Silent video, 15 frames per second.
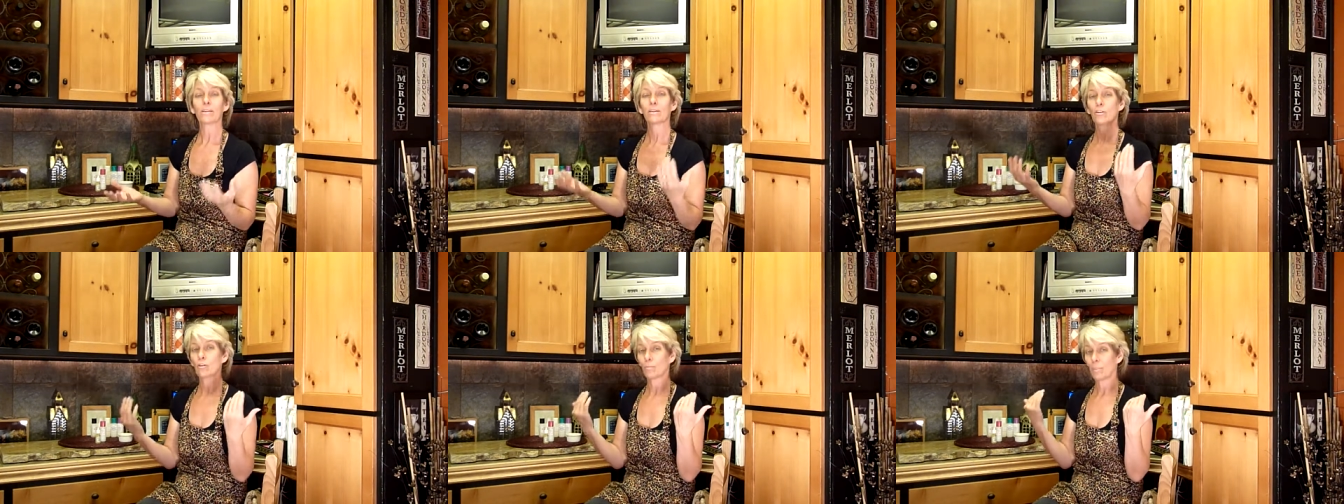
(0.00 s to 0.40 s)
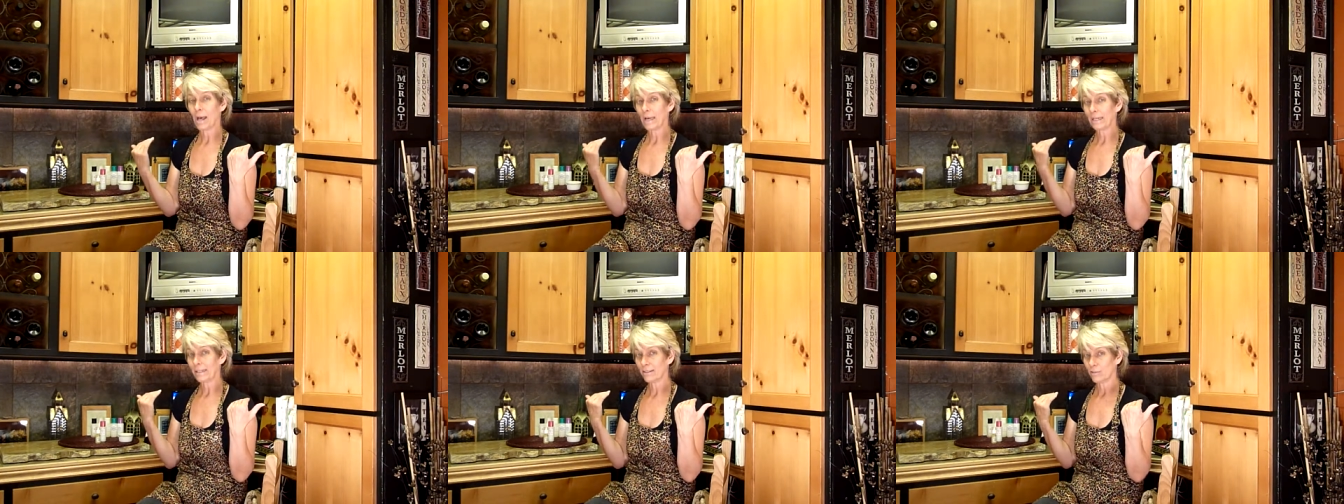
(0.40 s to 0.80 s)
Your
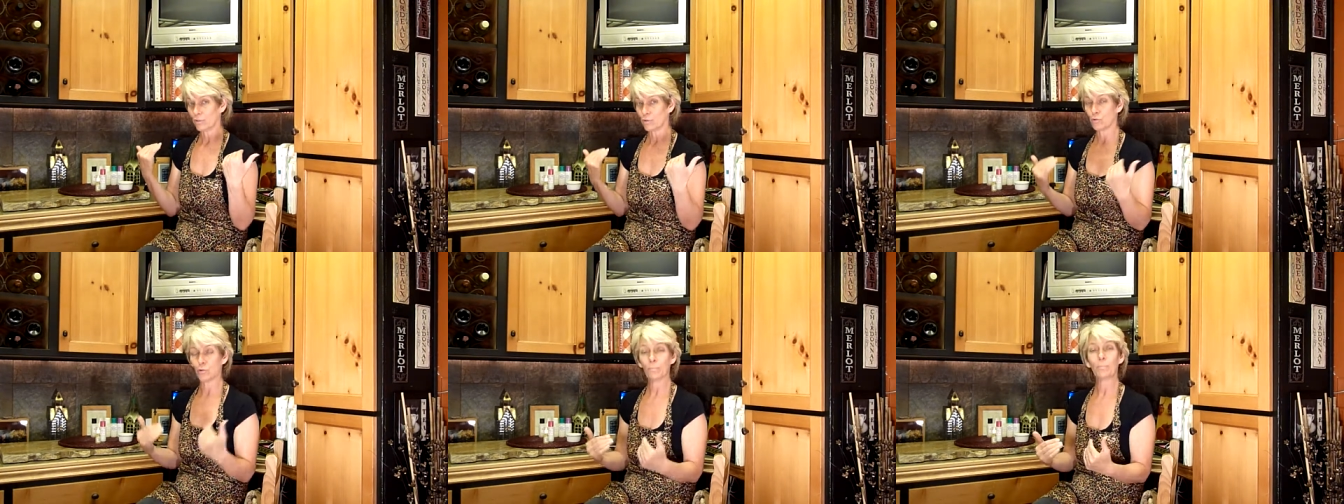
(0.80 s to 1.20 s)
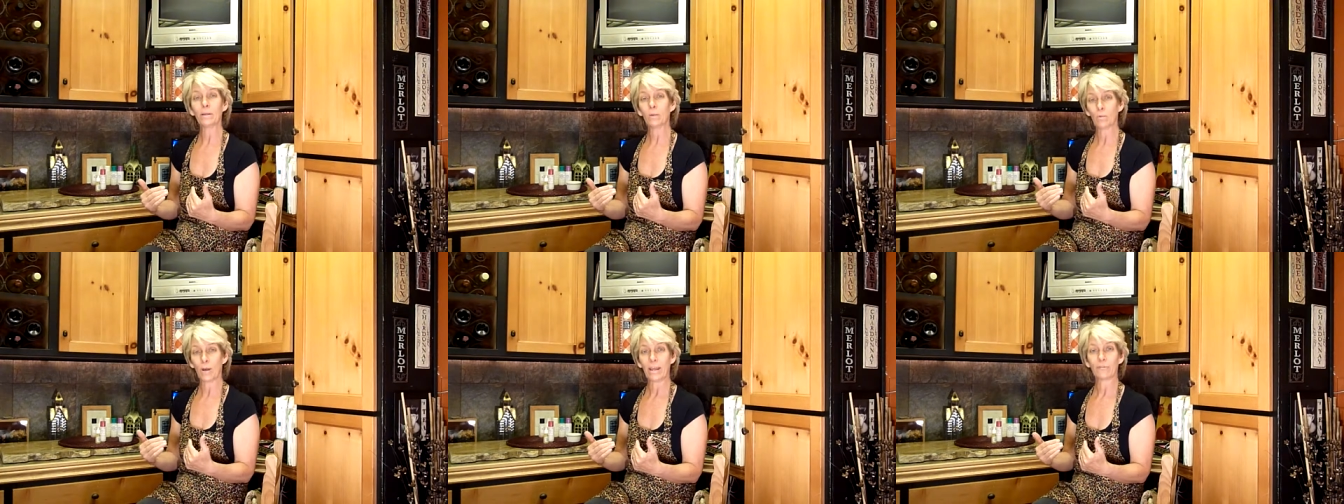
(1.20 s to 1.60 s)
body is
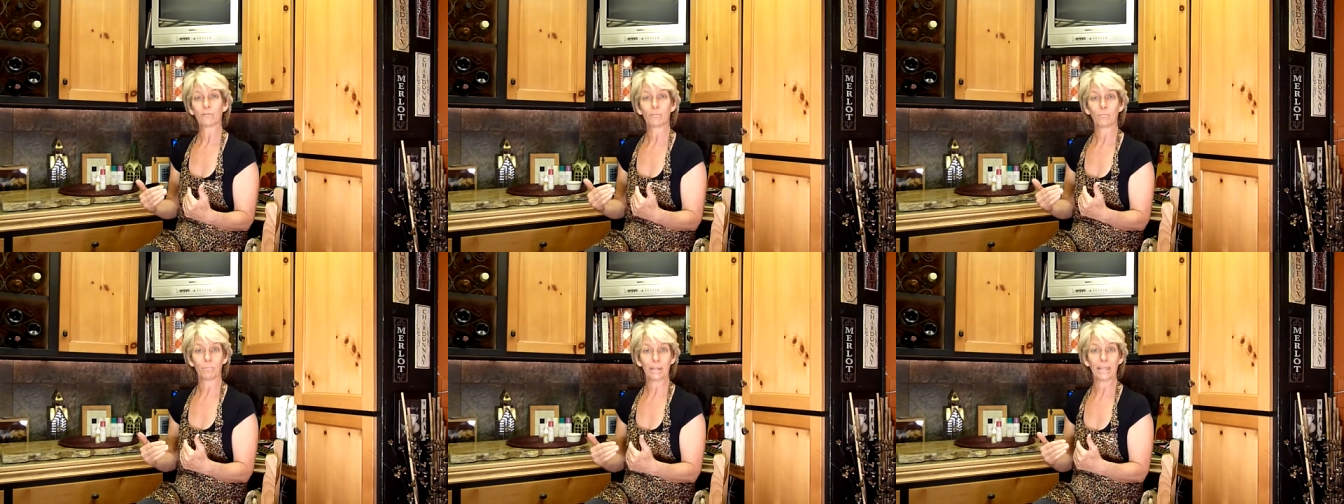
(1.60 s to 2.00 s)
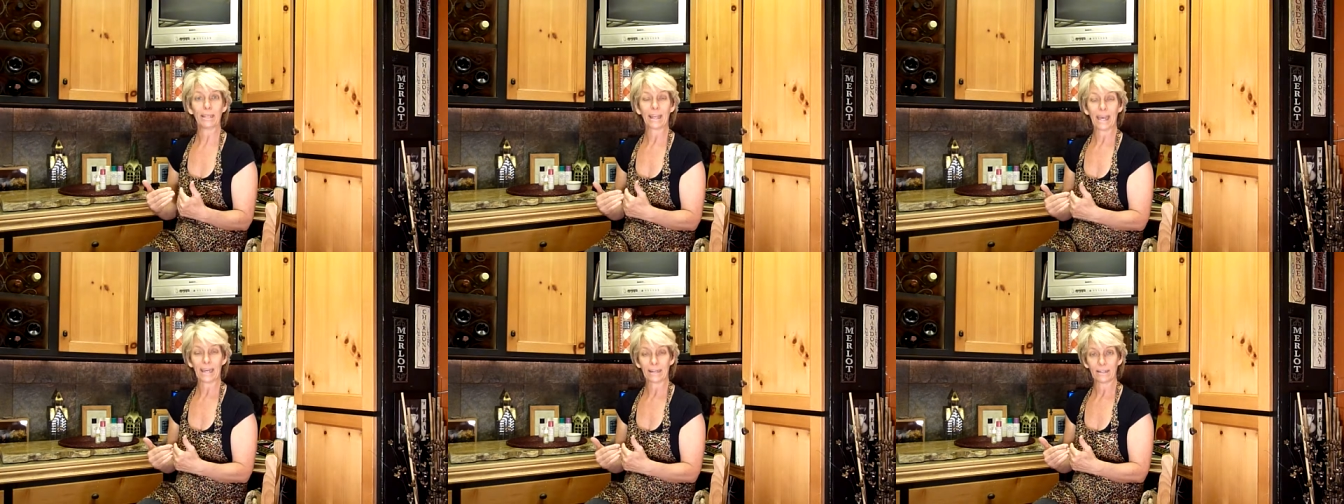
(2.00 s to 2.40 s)
dripping wet from being
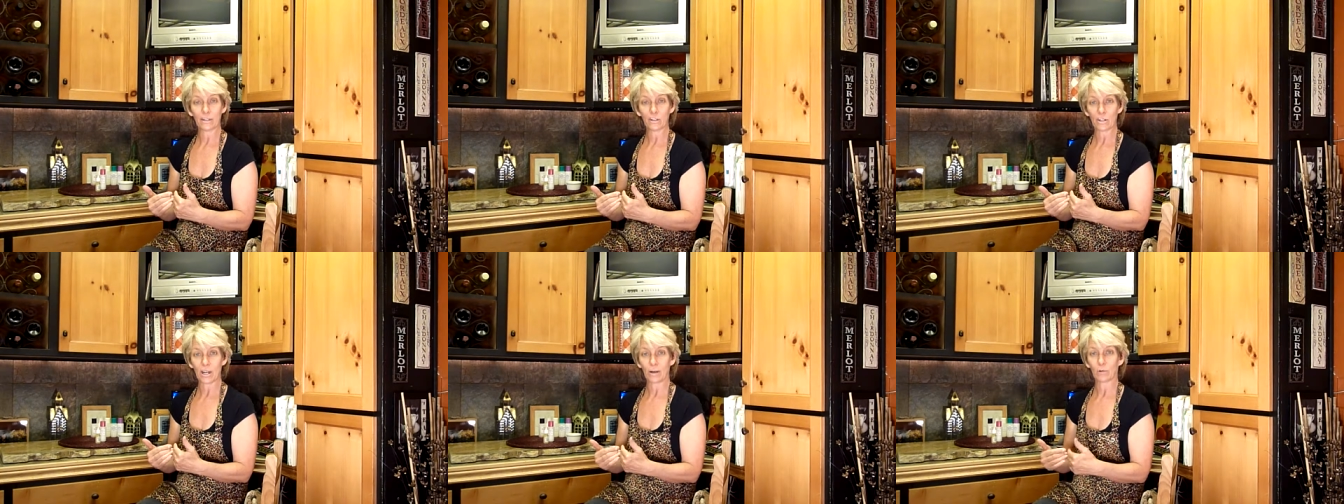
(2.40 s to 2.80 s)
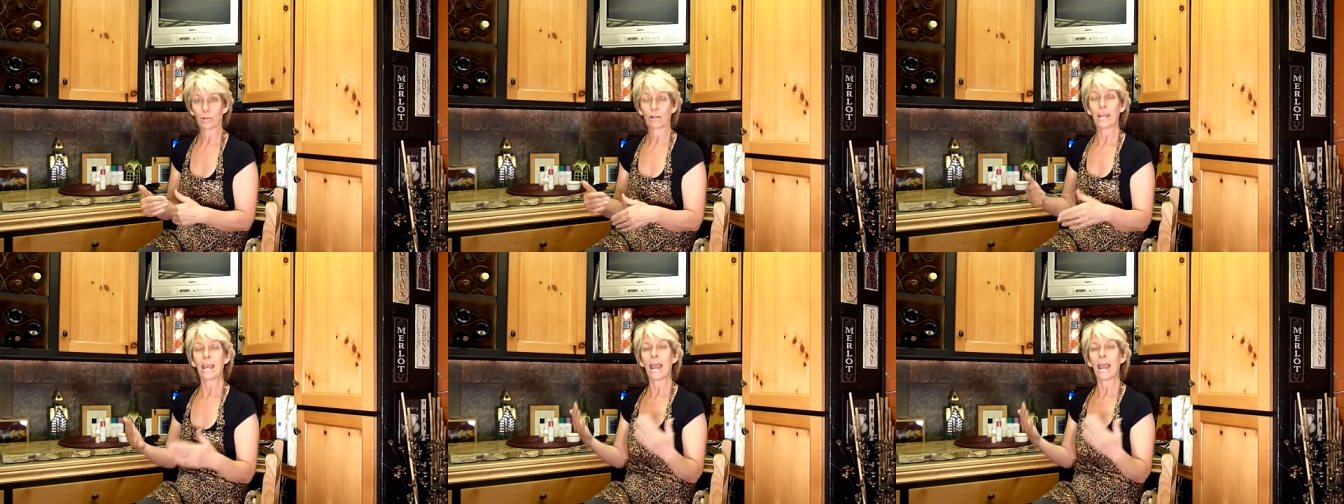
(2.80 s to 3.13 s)
out of the shower,